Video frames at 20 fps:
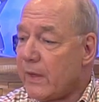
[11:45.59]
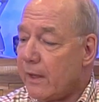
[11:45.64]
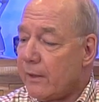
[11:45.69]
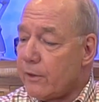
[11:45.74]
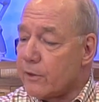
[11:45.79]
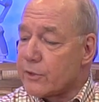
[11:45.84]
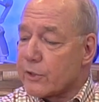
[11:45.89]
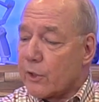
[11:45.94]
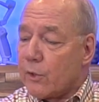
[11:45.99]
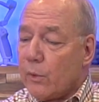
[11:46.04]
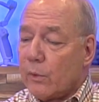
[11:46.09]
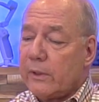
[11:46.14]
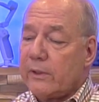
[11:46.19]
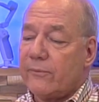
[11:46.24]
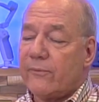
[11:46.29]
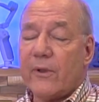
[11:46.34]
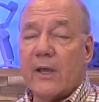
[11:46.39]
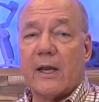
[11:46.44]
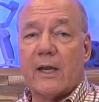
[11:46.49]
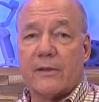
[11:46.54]
There's a cooling
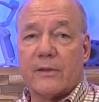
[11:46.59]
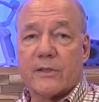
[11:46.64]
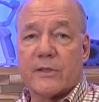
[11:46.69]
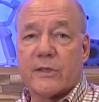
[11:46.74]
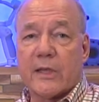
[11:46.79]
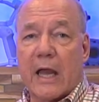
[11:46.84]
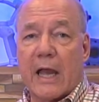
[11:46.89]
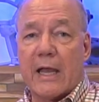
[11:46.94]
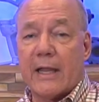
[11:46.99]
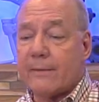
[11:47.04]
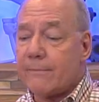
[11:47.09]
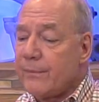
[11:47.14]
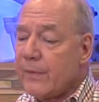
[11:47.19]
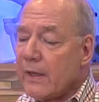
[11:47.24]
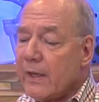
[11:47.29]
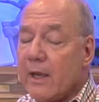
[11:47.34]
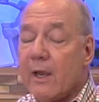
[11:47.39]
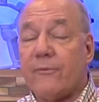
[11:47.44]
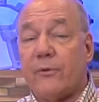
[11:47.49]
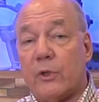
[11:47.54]
fan on the side.
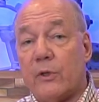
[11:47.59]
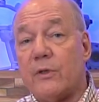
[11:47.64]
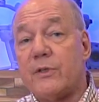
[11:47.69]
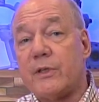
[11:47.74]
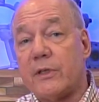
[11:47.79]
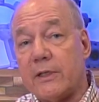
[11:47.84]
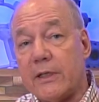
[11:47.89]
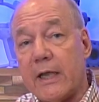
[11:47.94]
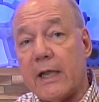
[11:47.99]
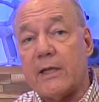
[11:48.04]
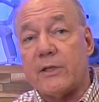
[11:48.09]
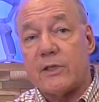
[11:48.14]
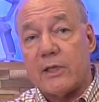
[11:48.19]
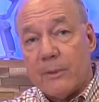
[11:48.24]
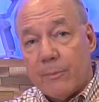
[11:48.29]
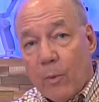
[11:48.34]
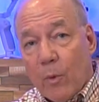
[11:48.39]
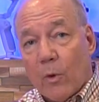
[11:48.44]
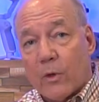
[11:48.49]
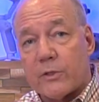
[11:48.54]
If you're using the AC
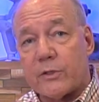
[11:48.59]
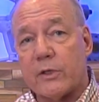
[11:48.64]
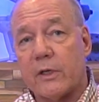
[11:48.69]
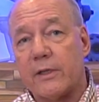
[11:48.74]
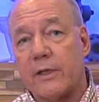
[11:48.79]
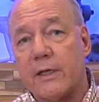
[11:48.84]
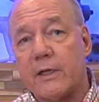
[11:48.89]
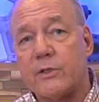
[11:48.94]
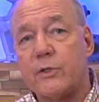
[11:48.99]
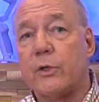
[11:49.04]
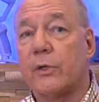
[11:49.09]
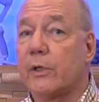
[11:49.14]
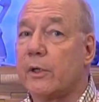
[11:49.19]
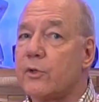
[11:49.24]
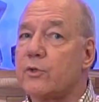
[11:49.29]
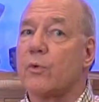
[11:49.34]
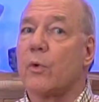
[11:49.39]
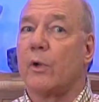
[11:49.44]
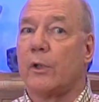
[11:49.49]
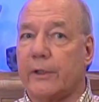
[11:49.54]
portion of this, you're going to
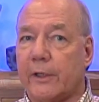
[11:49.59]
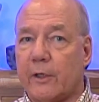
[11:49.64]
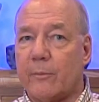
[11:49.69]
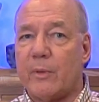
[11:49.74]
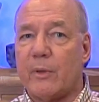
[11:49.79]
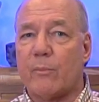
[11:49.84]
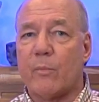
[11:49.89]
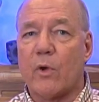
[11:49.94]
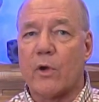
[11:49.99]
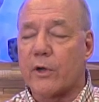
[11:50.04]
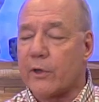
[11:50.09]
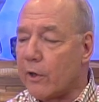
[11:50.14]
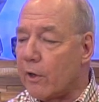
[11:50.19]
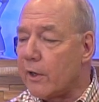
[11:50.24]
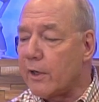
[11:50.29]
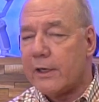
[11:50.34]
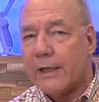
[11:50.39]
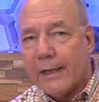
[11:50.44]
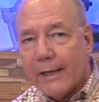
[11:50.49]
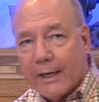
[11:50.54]
draw a little bit more
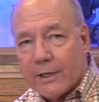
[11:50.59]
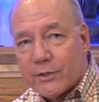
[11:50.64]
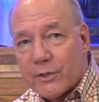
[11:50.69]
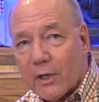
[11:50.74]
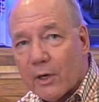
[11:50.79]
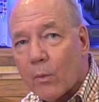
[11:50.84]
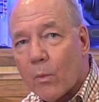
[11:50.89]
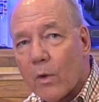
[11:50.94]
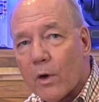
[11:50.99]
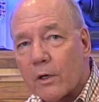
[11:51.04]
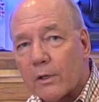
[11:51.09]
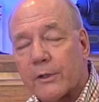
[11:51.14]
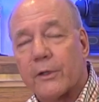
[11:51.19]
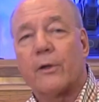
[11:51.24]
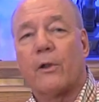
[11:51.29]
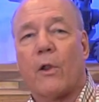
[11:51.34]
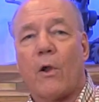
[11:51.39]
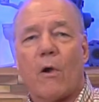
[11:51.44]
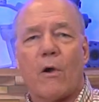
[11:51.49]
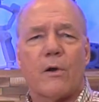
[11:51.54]
current. It's going to work a
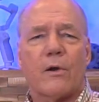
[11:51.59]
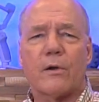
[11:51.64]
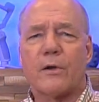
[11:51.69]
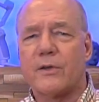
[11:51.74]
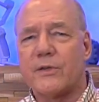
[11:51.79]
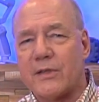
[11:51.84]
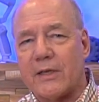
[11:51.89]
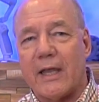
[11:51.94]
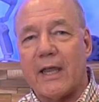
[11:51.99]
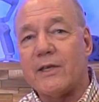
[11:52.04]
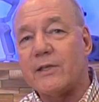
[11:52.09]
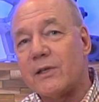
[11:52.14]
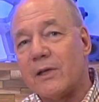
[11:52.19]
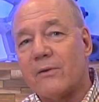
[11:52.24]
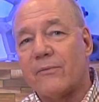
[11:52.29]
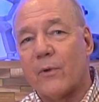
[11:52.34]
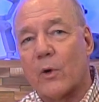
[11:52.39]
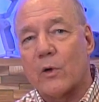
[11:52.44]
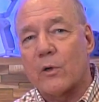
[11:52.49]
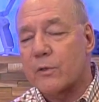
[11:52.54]
little harder because the AC
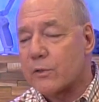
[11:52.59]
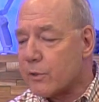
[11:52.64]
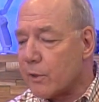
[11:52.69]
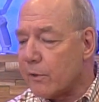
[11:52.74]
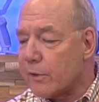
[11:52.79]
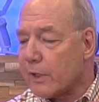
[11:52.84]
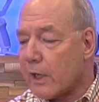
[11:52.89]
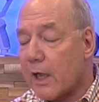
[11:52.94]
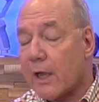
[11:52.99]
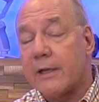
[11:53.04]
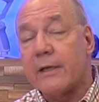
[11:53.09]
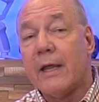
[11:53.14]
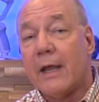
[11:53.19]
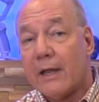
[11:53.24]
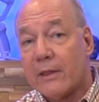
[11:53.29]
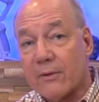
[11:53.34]
inverter turned on.